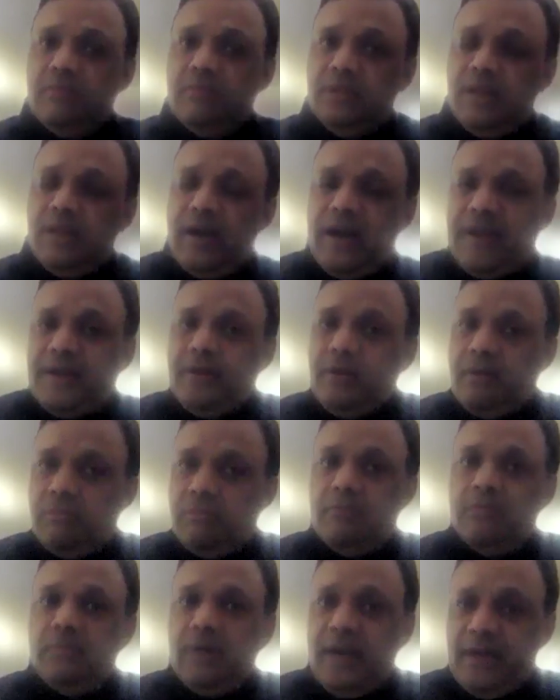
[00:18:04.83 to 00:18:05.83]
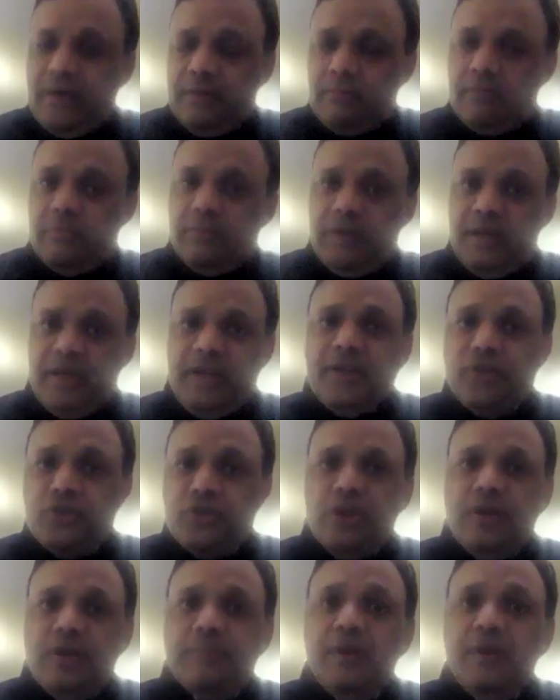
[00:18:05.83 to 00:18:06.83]
the right
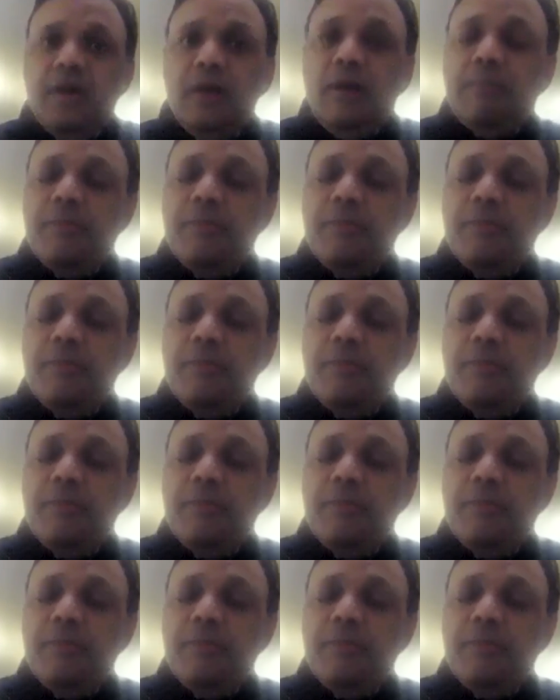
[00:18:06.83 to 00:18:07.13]
leadership,